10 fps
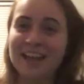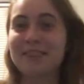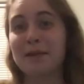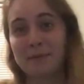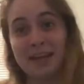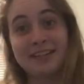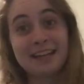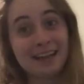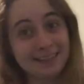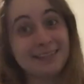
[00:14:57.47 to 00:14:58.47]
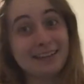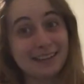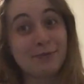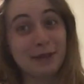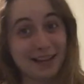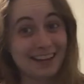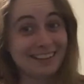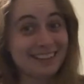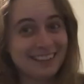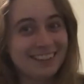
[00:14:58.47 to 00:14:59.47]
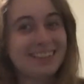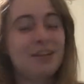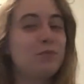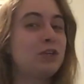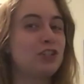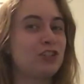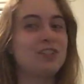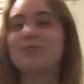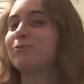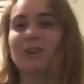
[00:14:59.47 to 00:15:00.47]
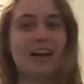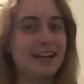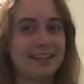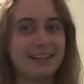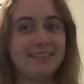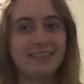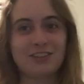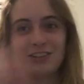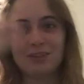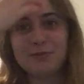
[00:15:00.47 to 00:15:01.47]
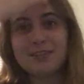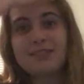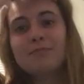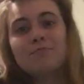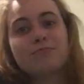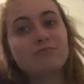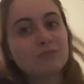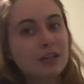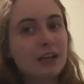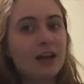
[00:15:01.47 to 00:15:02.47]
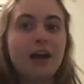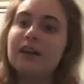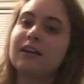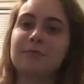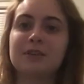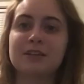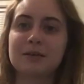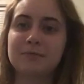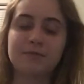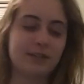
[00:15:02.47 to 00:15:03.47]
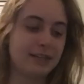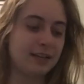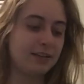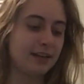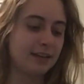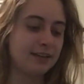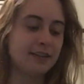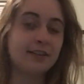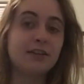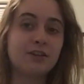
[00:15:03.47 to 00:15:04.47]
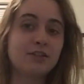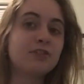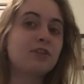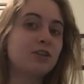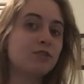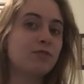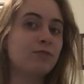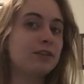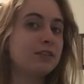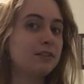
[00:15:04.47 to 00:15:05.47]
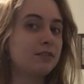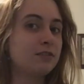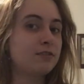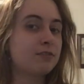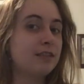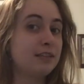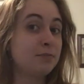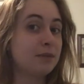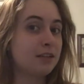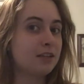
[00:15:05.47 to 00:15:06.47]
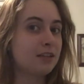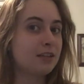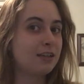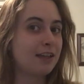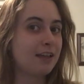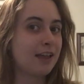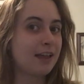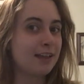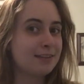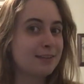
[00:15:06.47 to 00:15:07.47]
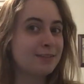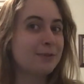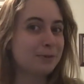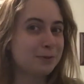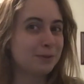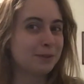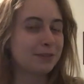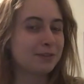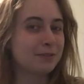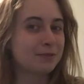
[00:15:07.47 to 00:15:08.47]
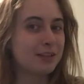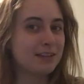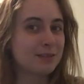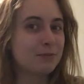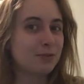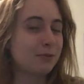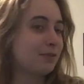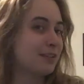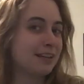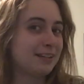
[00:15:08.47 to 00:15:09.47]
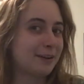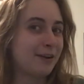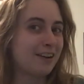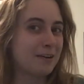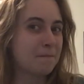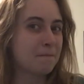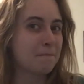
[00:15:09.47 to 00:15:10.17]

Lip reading: they made Yasna queen, which is fine. I think was. I mean, come to find out, like here's a fun little tidbit. Yasna's older. Yasna was older than Elhokar.